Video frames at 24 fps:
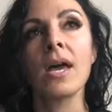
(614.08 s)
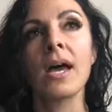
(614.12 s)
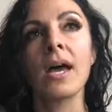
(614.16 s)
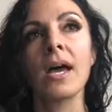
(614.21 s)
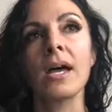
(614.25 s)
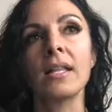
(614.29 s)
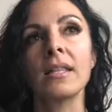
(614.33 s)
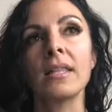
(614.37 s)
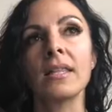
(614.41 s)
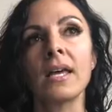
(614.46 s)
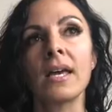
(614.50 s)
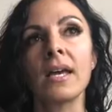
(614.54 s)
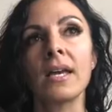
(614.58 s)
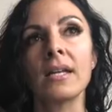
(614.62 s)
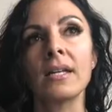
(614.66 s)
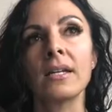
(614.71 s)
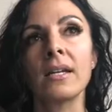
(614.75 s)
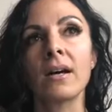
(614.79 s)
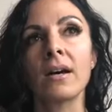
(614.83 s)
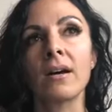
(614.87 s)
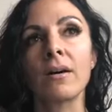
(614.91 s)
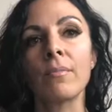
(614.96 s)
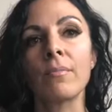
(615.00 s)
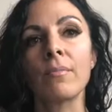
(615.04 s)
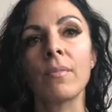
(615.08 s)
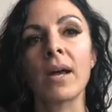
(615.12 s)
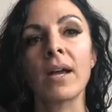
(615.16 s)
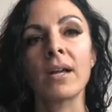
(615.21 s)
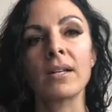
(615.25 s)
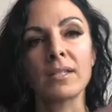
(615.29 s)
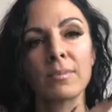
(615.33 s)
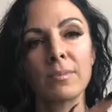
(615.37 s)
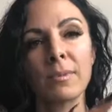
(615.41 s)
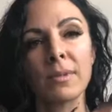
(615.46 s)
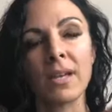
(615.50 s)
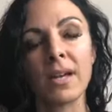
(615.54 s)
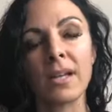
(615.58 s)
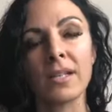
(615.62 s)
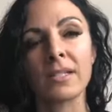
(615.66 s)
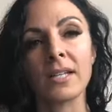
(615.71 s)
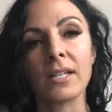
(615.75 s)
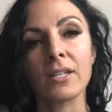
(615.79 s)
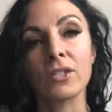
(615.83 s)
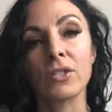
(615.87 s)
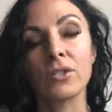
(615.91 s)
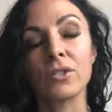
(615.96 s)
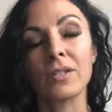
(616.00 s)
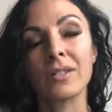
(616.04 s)
And then my husband got
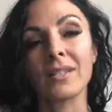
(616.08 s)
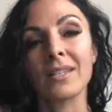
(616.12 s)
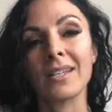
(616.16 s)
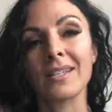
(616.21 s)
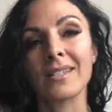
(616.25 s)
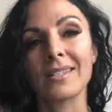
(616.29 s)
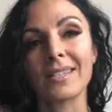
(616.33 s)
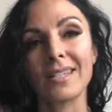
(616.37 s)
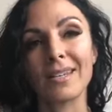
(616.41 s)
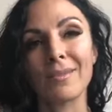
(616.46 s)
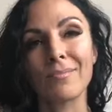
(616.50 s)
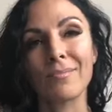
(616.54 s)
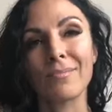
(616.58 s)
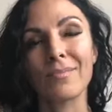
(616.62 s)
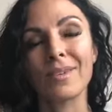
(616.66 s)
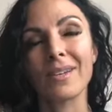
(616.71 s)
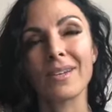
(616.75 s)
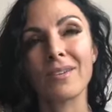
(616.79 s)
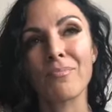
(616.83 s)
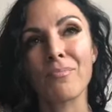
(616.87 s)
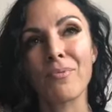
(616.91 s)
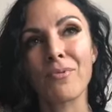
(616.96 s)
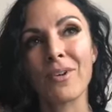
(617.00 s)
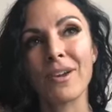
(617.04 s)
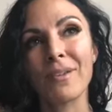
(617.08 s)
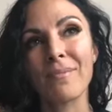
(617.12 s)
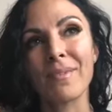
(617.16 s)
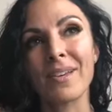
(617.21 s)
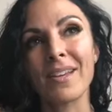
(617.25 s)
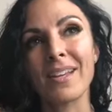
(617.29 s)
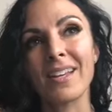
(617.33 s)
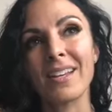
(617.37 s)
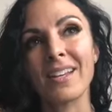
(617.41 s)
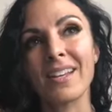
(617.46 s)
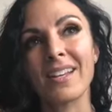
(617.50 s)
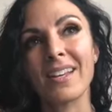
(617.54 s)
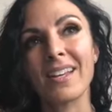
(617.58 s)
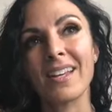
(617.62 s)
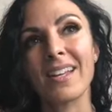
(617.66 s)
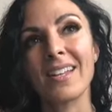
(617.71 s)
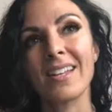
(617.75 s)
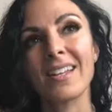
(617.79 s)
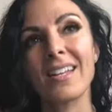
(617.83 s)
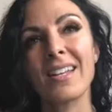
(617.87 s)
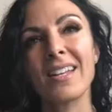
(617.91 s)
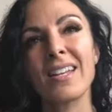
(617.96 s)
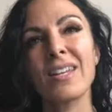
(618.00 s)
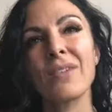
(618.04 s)
tattooed at that same appointment.
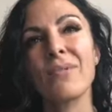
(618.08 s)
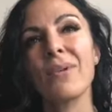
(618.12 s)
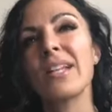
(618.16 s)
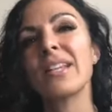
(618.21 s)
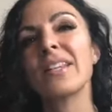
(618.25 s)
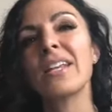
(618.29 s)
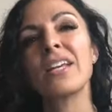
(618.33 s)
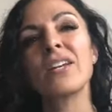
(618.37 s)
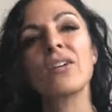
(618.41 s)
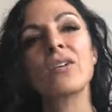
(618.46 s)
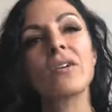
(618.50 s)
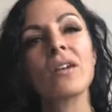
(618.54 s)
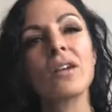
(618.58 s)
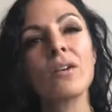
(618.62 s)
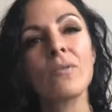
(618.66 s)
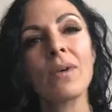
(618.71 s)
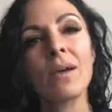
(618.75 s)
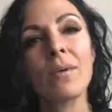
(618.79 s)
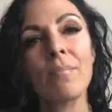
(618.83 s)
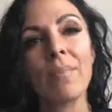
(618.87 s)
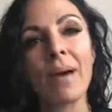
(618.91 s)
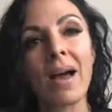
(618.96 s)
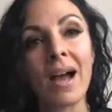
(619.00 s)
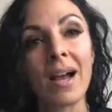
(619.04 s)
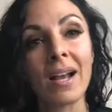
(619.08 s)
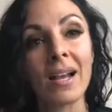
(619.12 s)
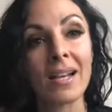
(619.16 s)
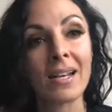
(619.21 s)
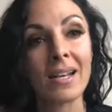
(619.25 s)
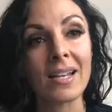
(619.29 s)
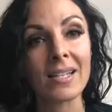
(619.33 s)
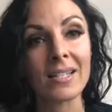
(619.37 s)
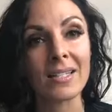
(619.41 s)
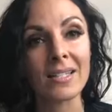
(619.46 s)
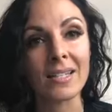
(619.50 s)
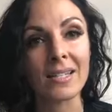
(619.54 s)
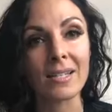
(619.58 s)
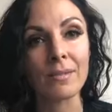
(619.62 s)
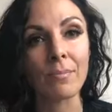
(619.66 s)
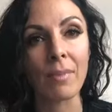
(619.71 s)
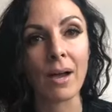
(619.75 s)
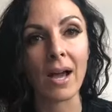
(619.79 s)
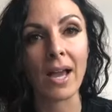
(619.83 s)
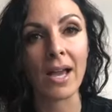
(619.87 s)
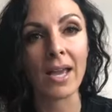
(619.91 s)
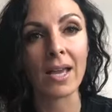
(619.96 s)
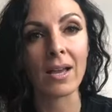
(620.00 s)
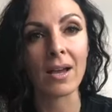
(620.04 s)
And then anyway, later I went back and I did
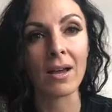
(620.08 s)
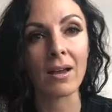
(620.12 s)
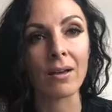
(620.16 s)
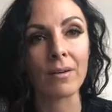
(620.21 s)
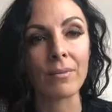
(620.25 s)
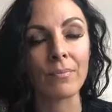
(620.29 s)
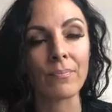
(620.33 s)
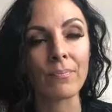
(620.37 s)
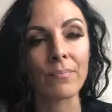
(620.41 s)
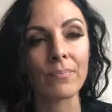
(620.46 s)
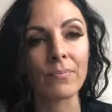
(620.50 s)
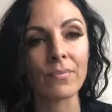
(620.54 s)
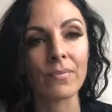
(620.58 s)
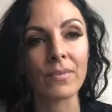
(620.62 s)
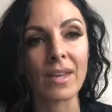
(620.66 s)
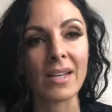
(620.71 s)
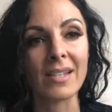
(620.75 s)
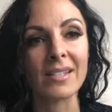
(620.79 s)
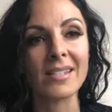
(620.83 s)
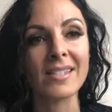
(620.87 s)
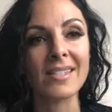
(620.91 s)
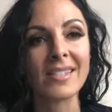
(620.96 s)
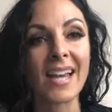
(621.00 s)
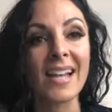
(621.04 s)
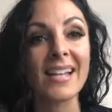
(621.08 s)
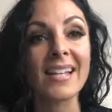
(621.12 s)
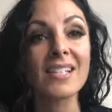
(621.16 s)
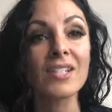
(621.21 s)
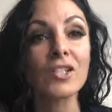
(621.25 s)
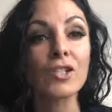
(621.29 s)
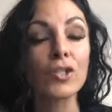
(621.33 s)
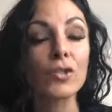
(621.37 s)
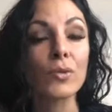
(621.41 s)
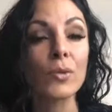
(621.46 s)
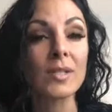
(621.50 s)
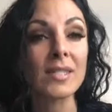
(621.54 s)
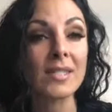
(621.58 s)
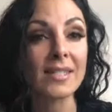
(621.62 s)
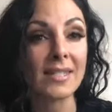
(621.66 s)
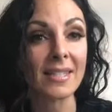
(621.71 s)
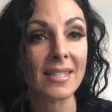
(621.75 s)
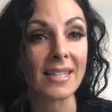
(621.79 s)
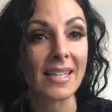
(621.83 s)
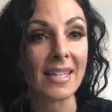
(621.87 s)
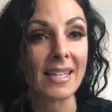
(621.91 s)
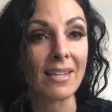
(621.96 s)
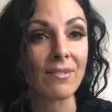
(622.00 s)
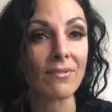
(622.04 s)
my, I decided to do a
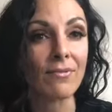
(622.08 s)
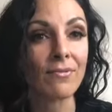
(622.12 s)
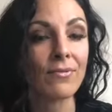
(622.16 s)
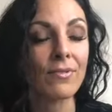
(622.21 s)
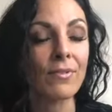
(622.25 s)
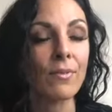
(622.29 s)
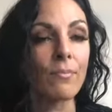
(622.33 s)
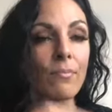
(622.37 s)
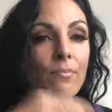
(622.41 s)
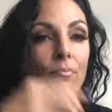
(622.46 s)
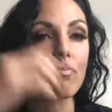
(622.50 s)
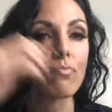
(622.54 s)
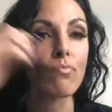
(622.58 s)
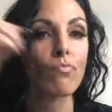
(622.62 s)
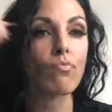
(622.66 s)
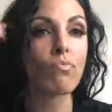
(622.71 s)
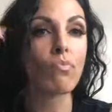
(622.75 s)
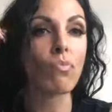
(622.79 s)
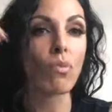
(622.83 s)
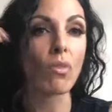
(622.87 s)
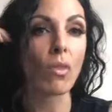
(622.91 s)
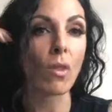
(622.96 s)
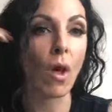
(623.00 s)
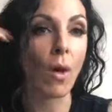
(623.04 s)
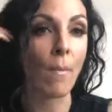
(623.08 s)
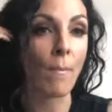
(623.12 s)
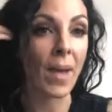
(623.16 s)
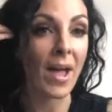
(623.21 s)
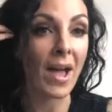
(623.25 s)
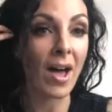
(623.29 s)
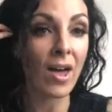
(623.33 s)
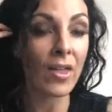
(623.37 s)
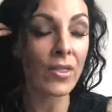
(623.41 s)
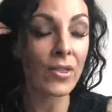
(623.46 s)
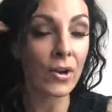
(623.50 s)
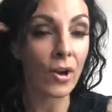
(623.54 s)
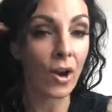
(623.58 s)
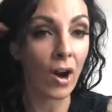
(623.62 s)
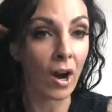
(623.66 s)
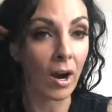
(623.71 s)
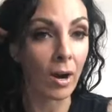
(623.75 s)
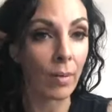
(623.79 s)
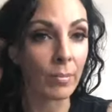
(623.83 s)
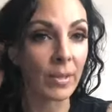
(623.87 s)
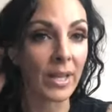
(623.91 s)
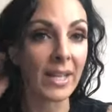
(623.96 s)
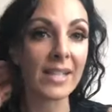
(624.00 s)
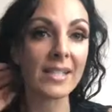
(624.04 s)
sleeve on my other
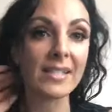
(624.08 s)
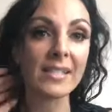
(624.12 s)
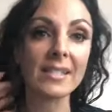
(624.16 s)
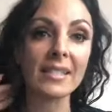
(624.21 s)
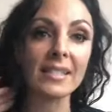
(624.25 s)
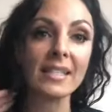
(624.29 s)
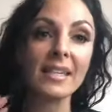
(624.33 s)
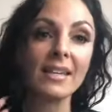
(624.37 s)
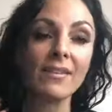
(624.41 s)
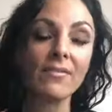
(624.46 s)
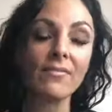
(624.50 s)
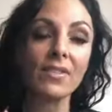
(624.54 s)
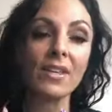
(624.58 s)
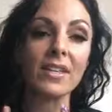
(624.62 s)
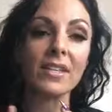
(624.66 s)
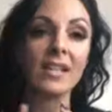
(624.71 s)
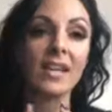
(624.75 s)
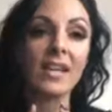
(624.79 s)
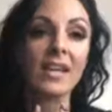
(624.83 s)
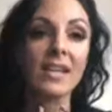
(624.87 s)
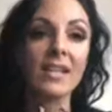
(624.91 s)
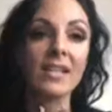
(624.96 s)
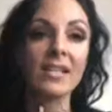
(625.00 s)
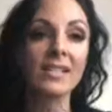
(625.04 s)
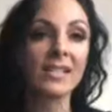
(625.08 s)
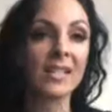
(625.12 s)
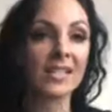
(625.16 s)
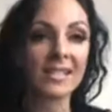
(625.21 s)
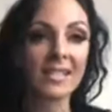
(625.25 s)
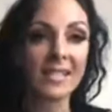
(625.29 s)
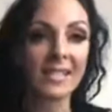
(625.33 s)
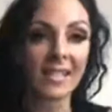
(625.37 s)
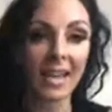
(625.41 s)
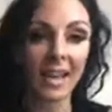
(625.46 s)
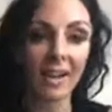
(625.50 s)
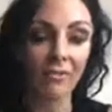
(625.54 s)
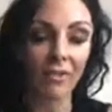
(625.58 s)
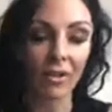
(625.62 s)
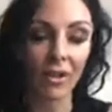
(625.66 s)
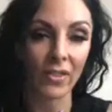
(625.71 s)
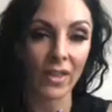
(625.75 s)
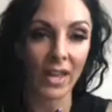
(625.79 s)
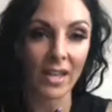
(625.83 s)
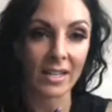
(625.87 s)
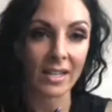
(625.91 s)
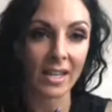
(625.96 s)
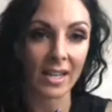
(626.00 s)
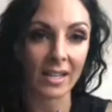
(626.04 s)
arm, like a sleeve that doesn't have all
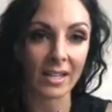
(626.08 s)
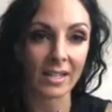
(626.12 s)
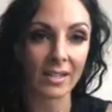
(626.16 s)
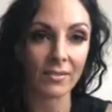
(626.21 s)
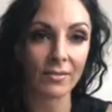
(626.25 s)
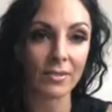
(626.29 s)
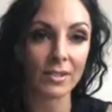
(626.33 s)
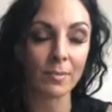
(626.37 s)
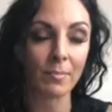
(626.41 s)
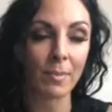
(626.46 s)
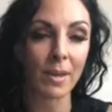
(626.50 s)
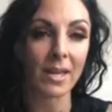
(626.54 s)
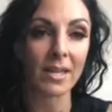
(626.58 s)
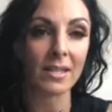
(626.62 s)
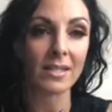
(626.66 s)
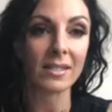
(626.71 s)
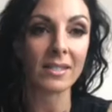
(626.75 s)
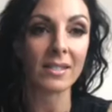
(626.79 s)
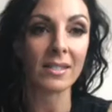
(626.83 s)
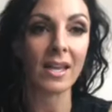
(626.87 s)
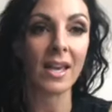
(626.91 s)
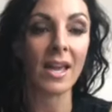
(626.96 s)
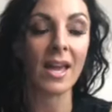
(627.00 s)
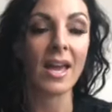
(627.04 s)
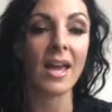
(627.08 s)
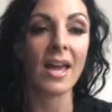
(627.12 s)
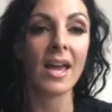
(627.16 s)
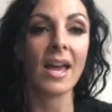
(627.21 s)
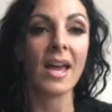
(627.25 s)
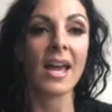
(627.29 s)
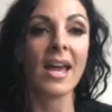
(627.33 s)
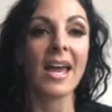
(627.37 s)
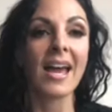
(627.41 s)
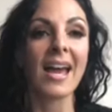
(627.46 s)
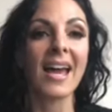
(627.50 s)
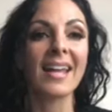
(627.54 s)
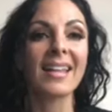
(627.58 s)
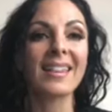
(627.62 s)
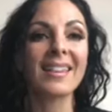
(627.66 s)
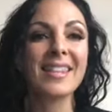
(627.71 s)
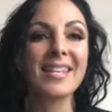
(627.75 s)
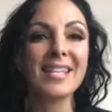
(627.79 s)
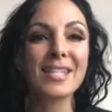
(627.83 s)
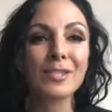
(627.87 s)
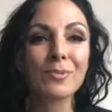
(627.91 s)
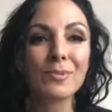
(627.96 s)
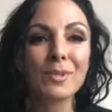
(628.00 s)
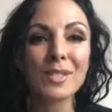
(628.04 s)
that negative space. And
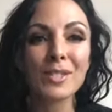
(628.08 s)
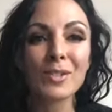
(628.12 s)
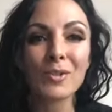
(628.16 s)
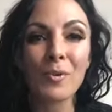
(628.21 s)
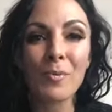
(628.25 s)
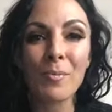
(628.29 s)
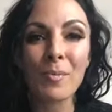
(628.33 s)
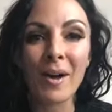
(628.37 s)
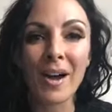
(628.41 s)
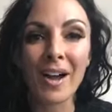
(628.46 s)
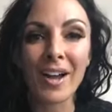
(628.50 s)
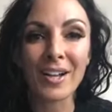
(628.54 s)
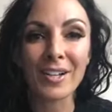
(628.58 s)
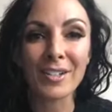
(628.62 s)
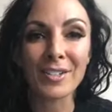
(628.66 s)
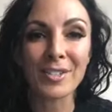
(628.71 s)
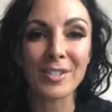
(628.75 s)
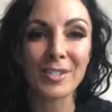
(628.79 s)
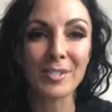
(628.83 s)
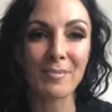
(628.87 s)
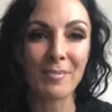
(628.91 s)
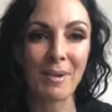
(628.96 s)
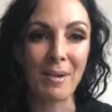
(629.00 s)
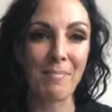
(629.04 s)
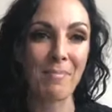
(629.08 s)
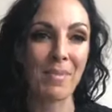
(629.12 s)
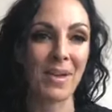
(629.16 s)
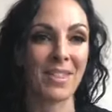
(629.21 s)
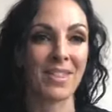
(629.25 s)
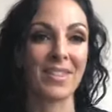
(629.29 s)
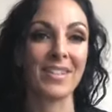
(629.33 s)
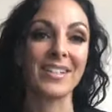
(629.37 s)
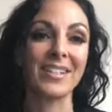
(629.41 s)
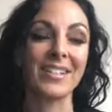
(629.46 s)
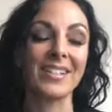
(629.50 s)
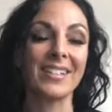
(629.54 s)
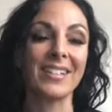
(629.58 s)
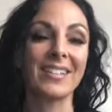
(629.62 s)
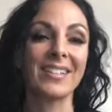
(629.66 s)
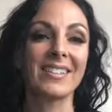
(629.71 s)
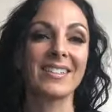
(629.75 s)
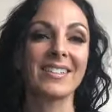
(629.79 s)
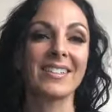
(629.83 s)
this was an homage to my mother.